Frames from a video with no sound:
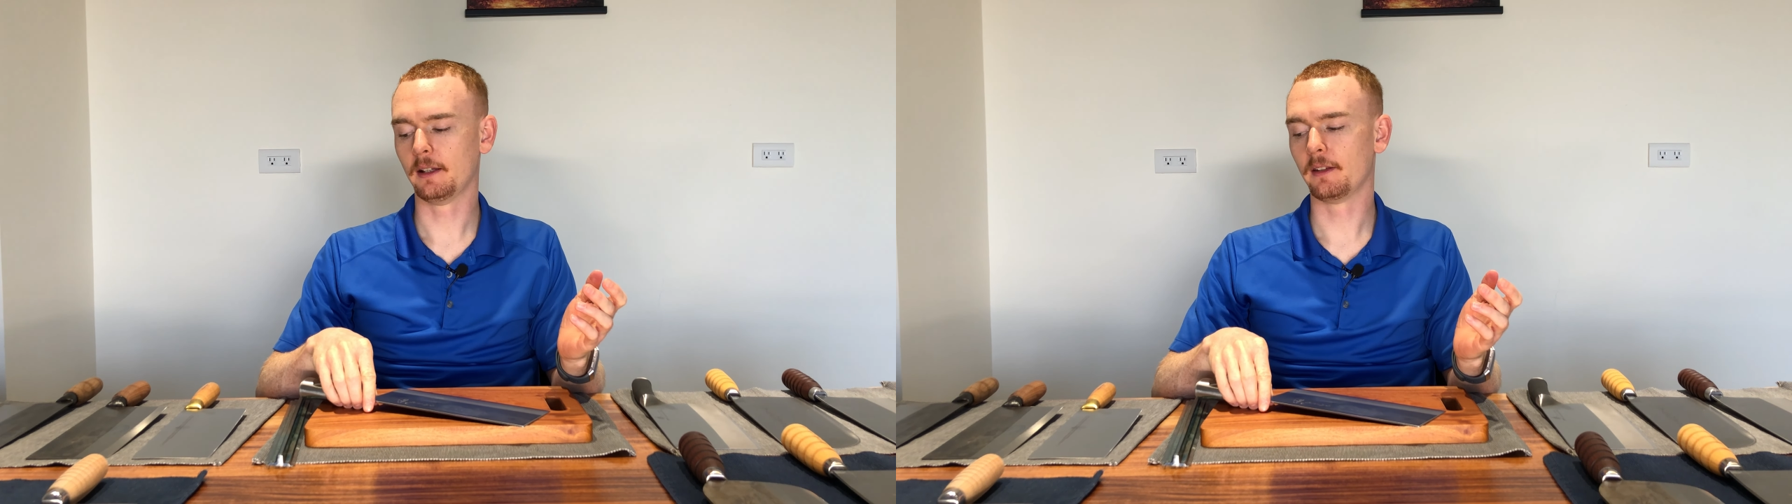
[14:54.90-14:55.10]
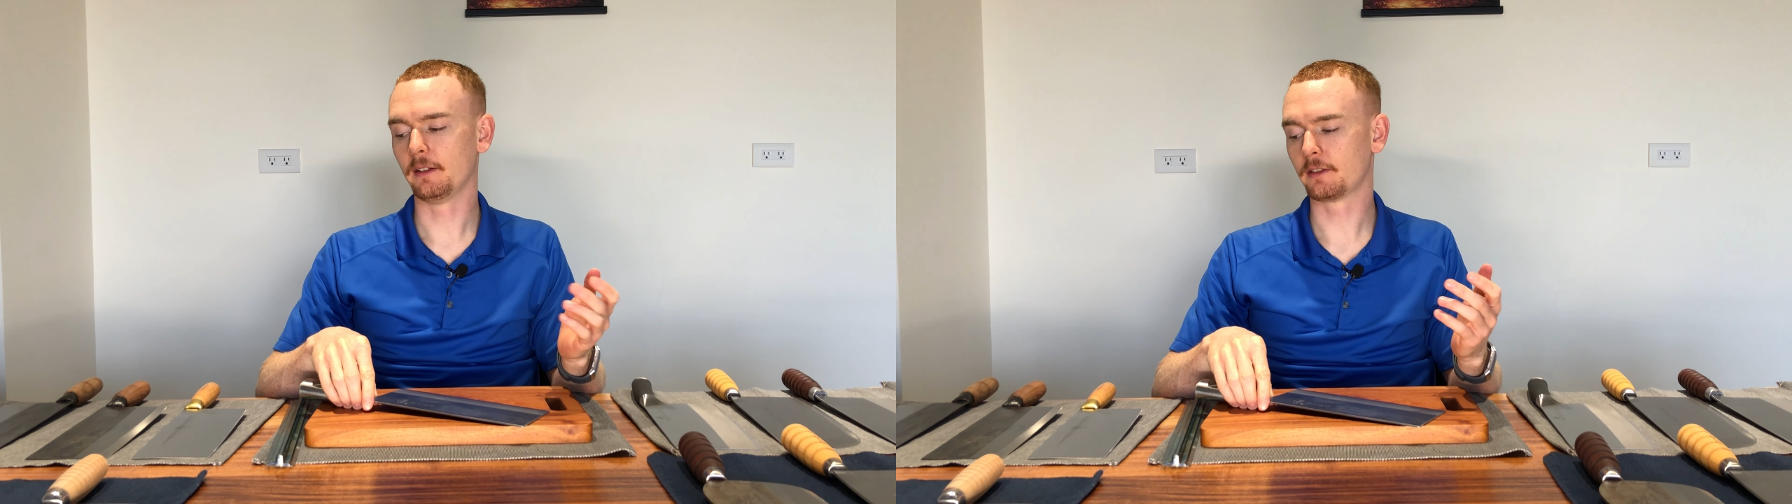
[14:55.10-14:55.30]

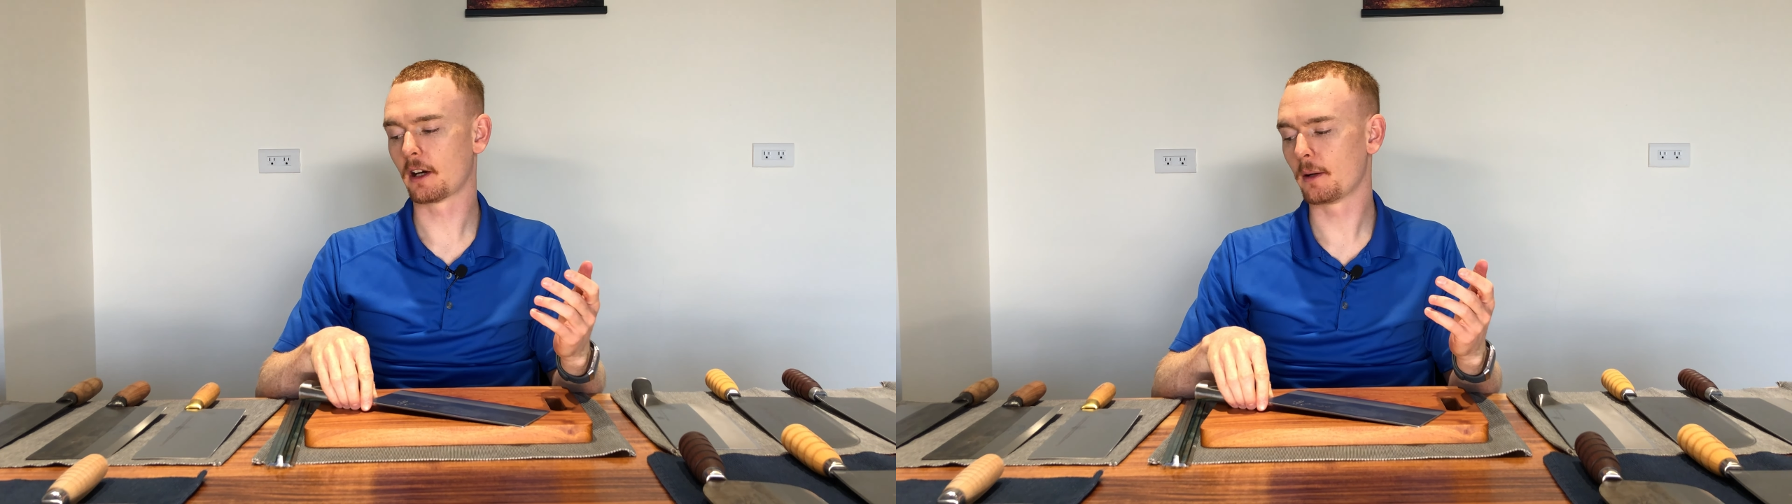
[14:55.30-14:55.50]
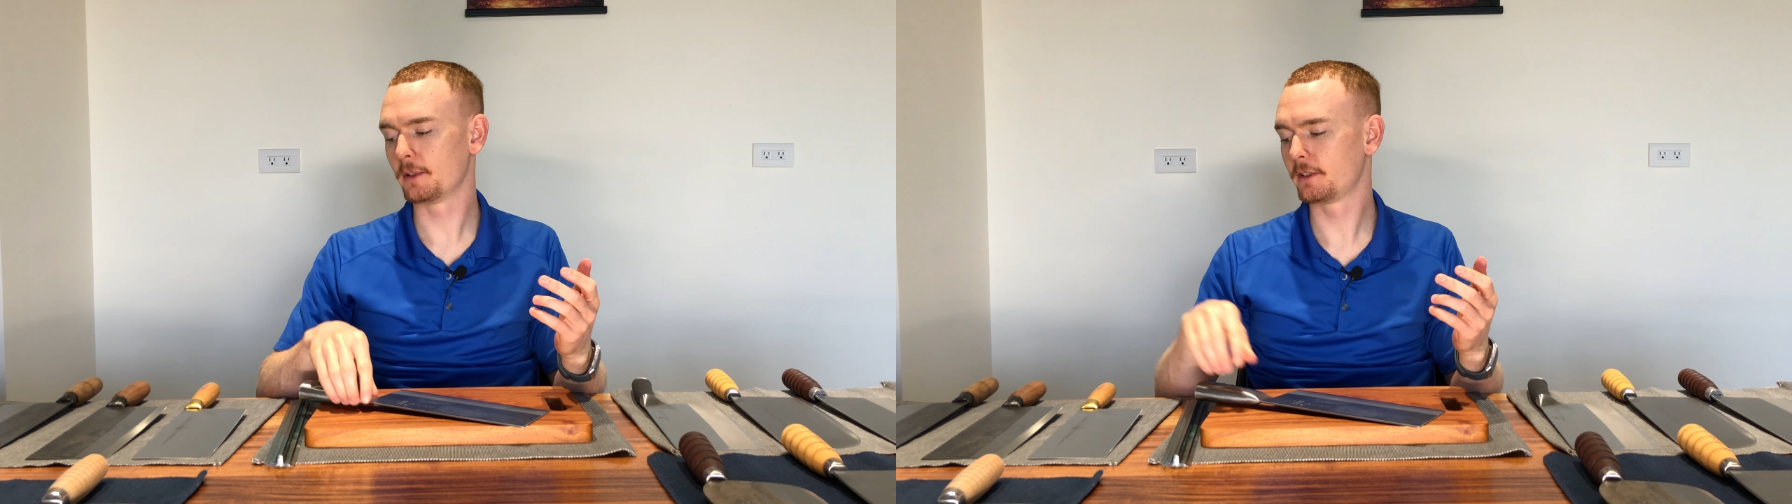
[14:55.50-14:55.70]
These
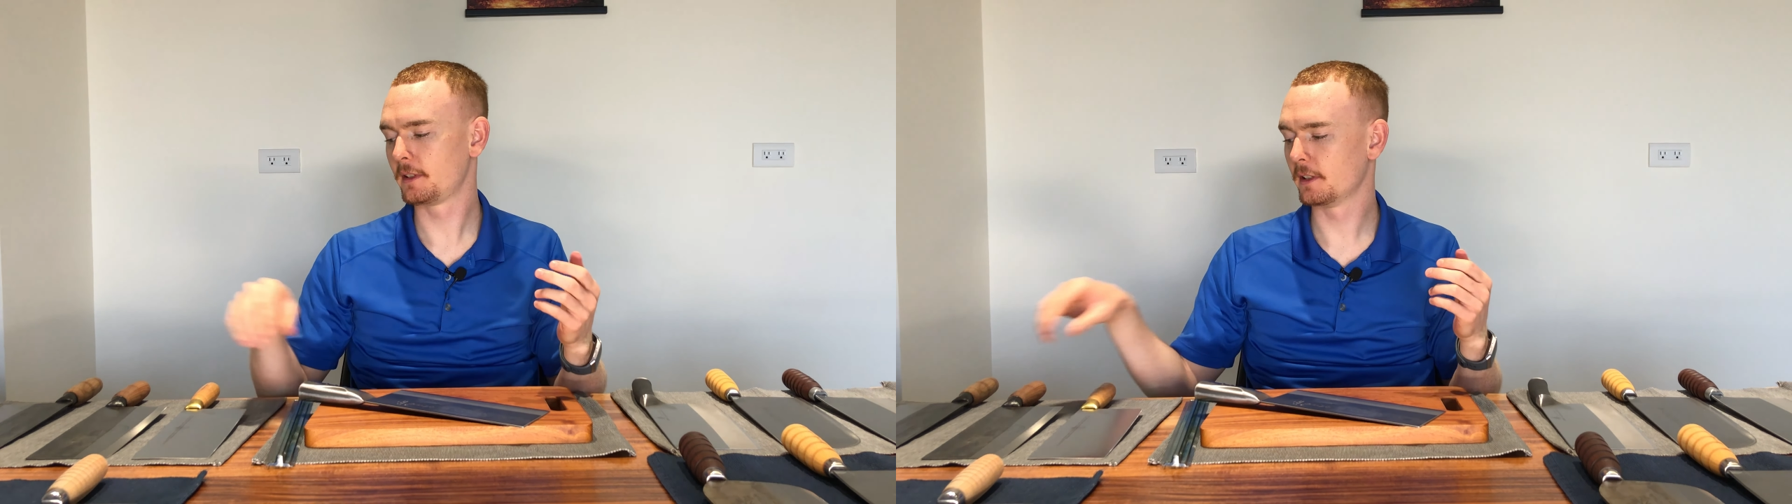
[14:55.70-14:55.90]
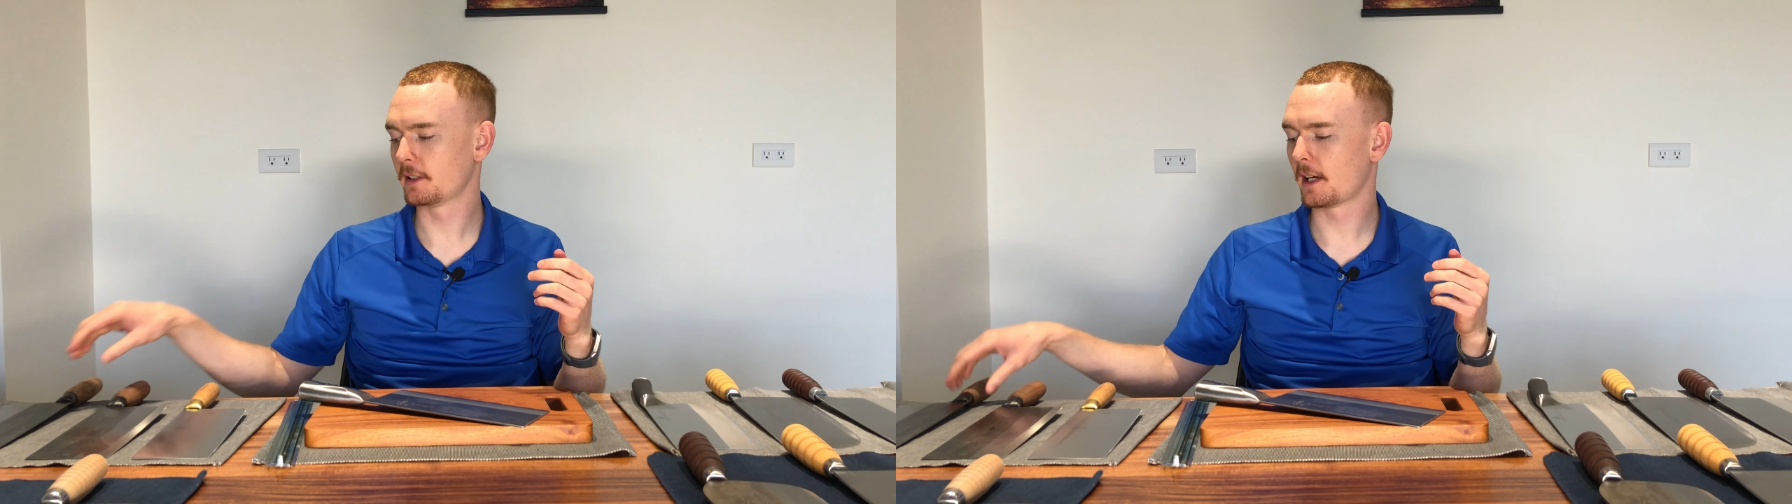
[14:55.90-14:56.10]
carbon
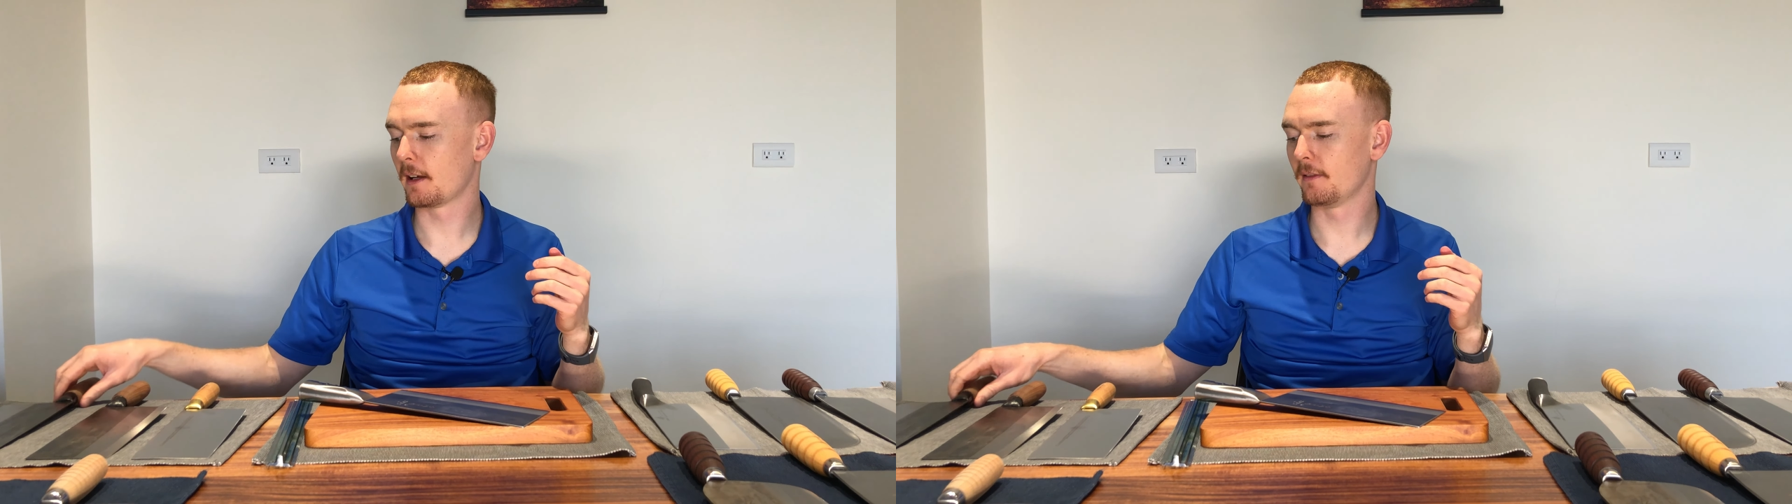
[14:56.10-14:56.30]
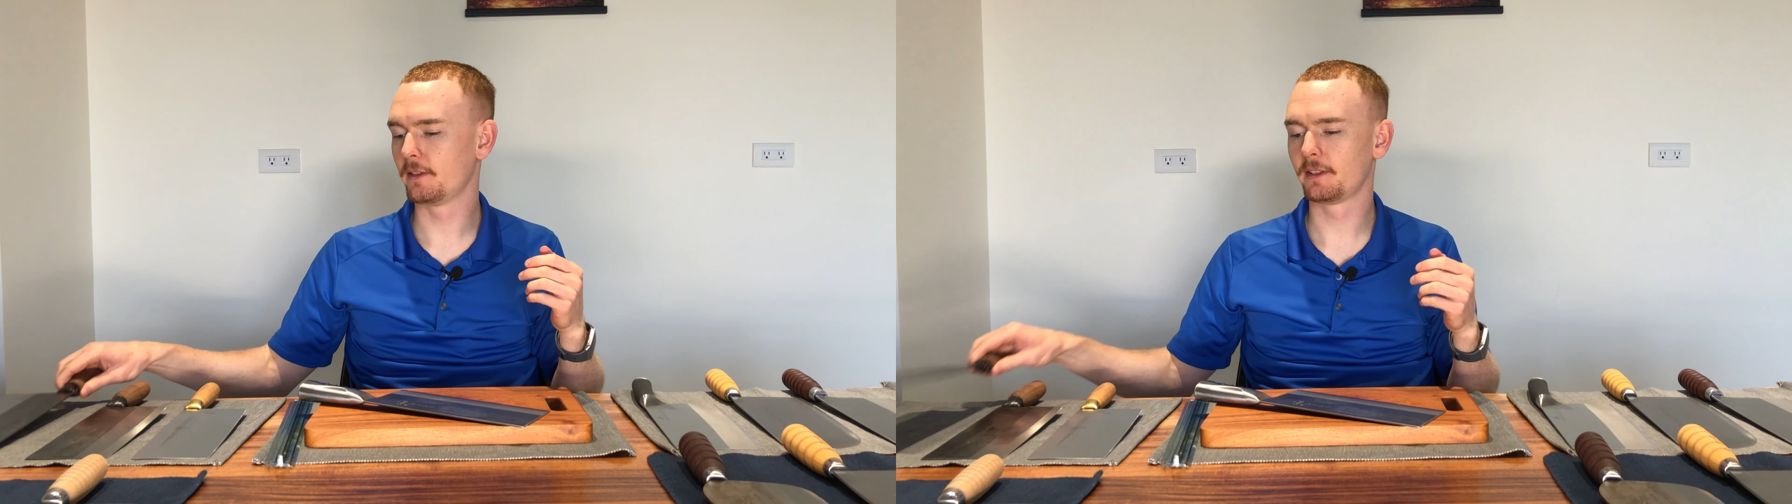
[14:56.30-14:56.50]
steel
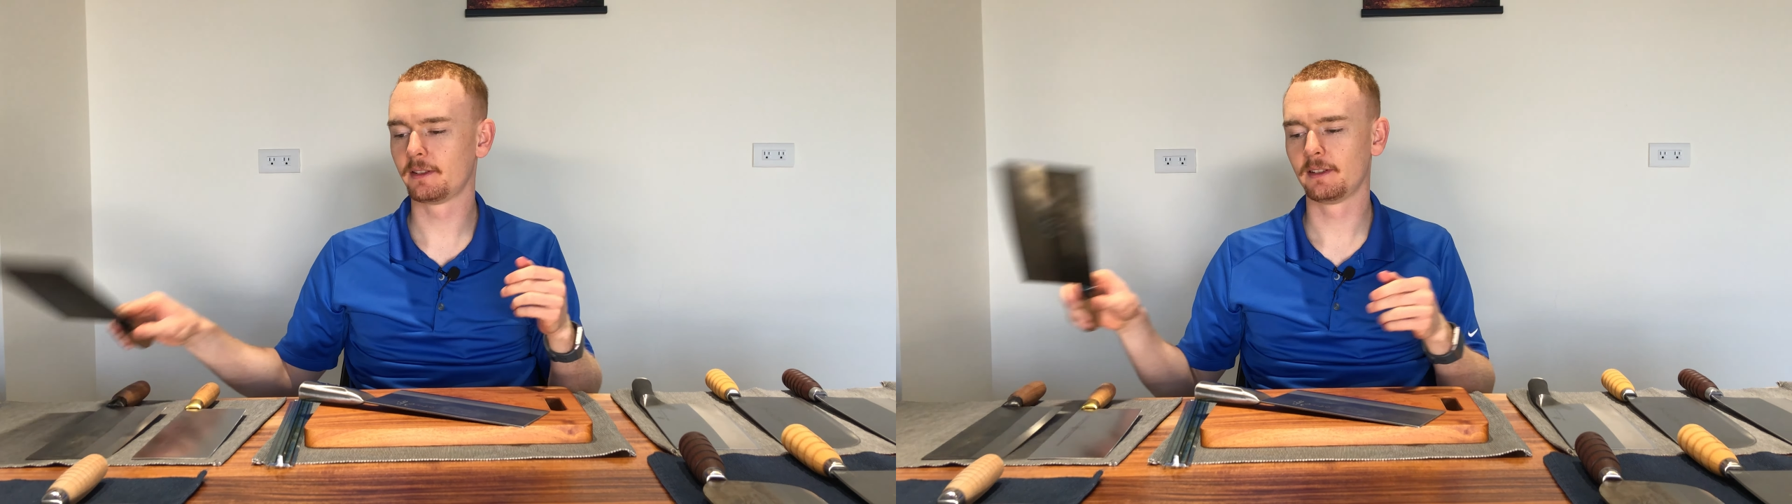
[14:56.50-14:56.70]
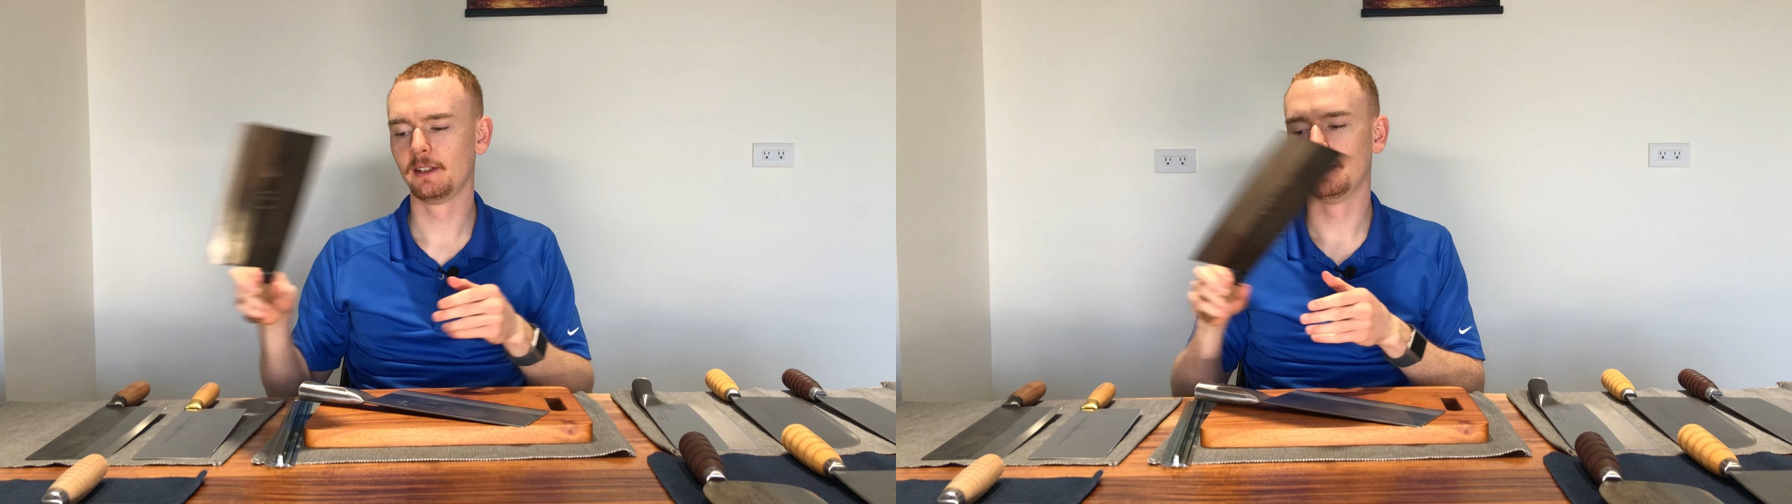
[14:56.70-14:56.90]
knives,